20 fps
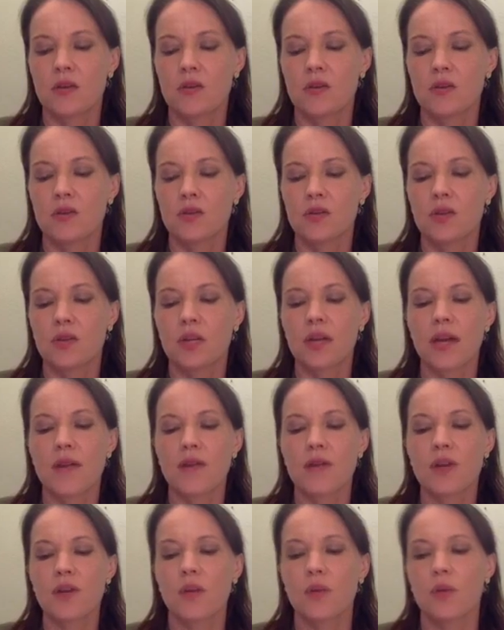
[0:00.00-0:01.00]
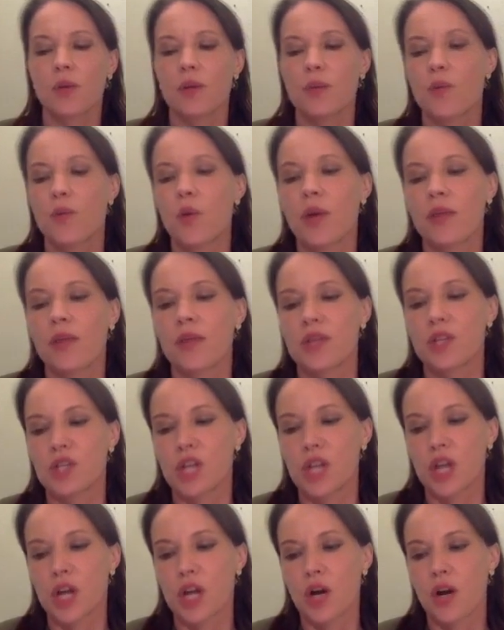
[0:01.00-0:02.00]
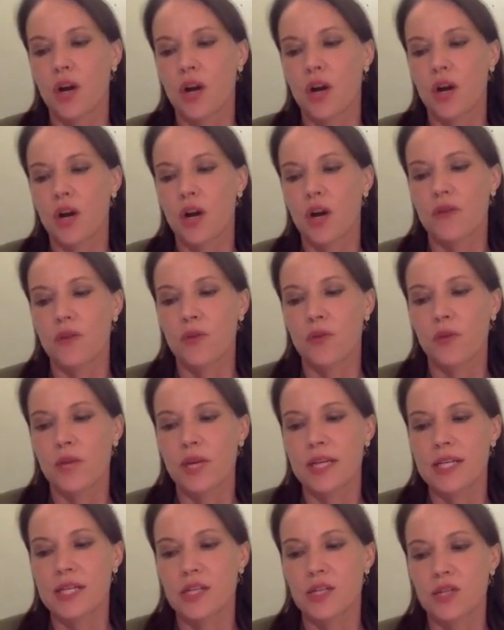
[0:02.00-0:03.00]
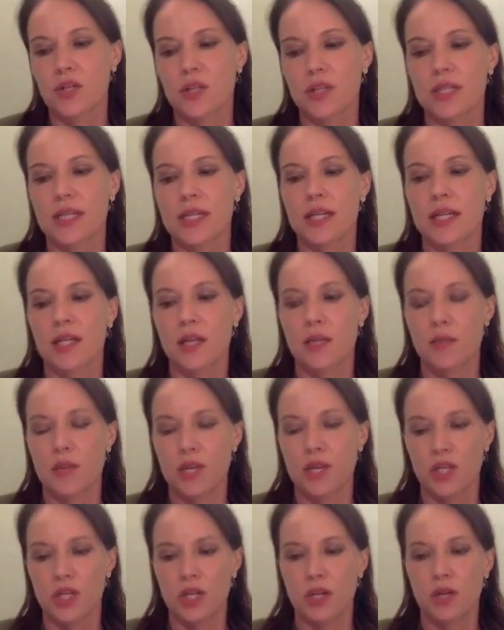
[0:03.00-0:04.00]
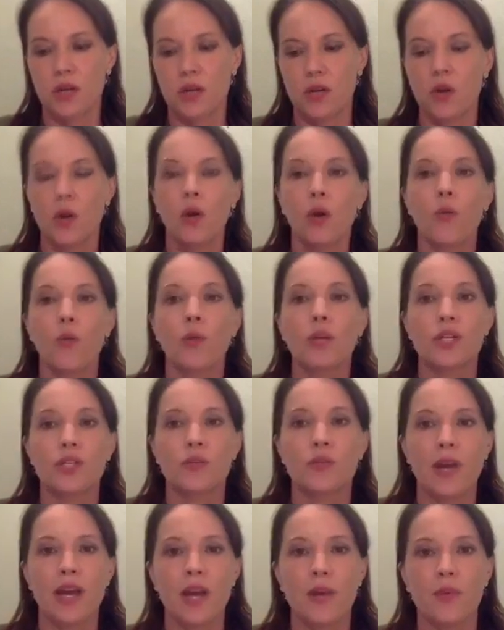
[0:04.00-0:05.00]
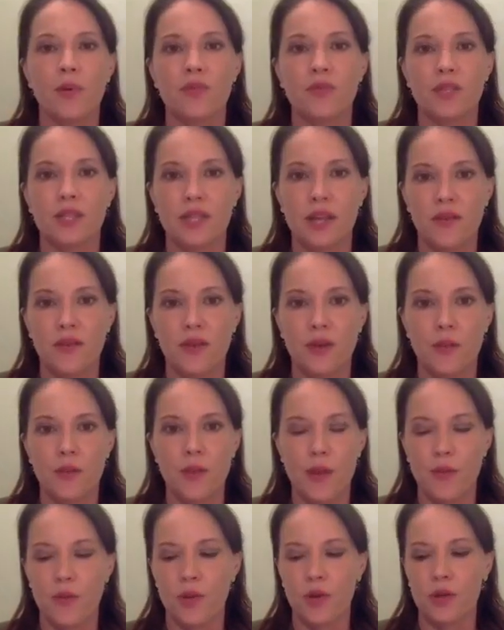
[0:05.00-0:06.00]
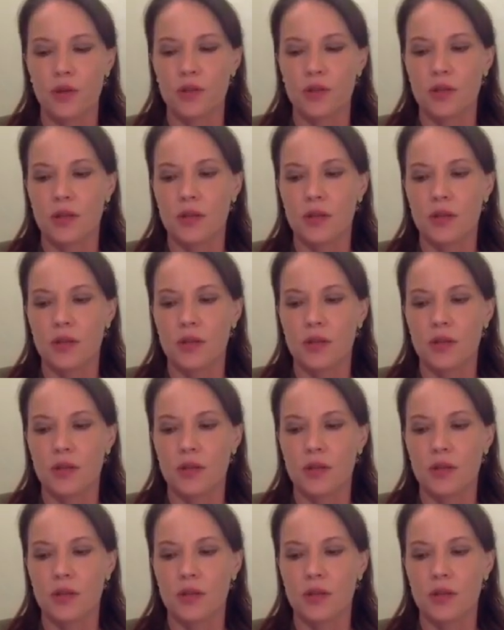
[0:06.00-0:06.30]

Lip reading: so the governor will appoint the chair of the redistricting commission, which is made up of 7 members.